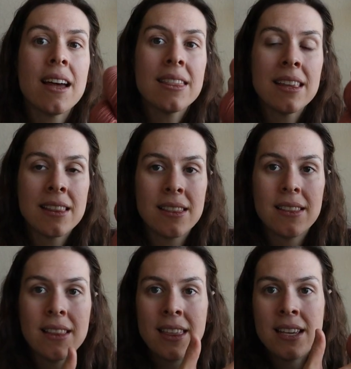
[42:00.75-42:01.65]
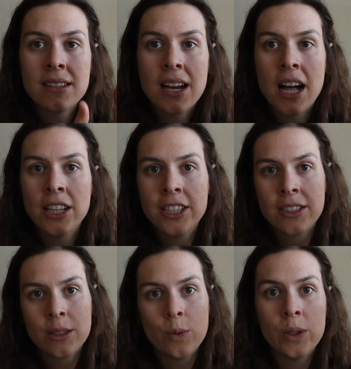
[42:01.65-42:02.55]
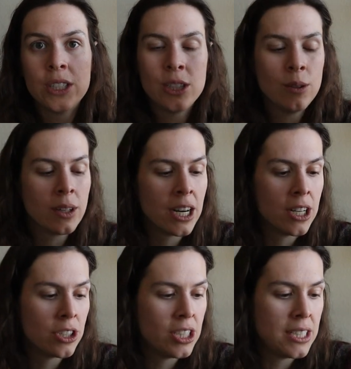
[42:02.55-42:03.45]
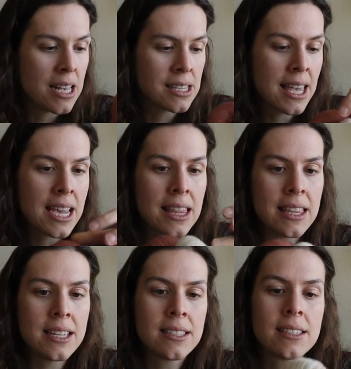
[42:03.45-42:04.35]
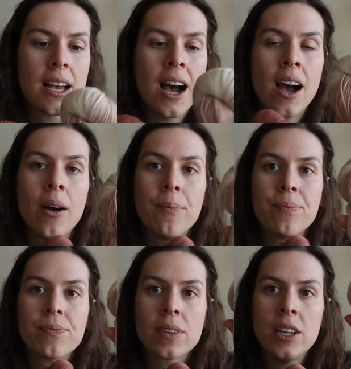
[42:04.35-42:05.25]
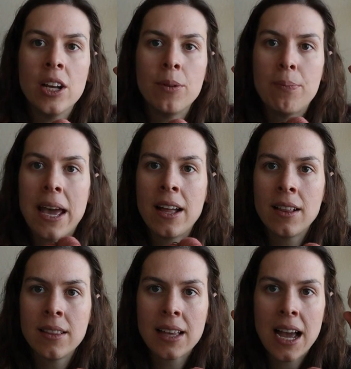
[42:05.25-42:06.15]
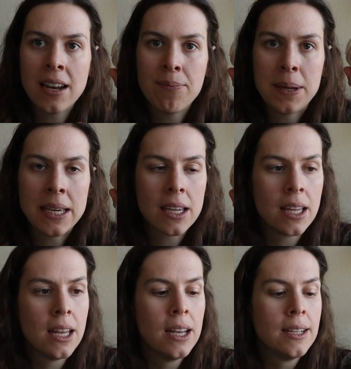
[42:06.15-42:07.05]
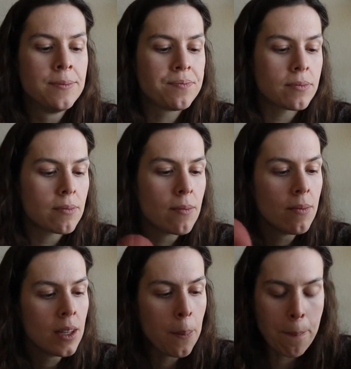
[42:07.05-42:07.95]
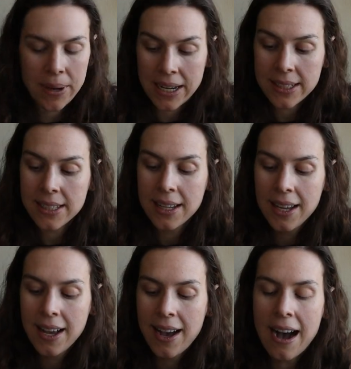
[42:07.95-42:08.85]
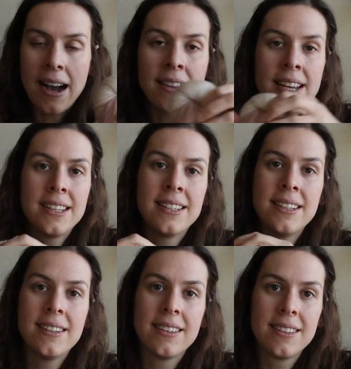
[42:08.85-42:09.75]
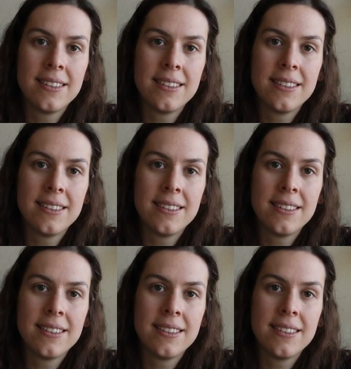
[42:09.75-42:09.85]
thought that these colors would suit her. She does like this um, you know, pale kind of pink. But I liked it